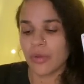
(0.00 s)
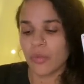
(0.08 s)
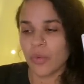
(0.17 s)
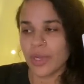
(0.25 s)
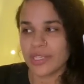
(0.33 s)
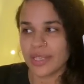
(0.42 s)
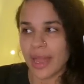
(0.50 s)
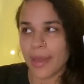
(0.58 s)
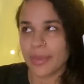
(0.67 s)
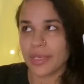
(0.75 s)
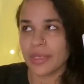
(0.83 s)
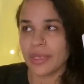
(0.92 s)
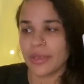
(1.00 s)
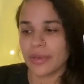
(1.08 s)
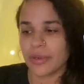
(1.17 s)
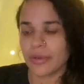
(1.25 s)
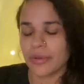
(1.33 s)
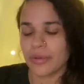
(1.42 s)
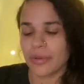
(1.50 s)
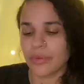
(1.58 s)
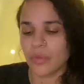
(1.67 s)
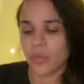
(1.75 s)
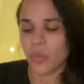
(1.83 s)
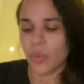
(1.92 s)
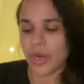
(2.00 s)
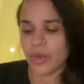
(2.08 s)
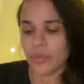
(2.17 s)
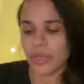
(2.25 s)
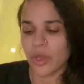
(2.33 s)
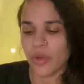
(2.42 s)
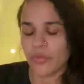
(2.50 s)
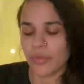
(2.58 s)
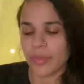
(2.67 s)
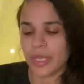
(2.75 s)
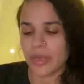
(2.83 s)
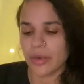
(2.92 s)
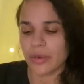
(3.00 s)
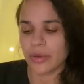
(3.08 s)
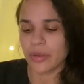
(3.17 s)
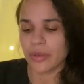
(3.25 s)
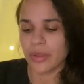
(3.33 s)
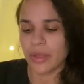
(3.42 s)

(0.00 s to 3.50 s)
What's happened here? Where do we go from here?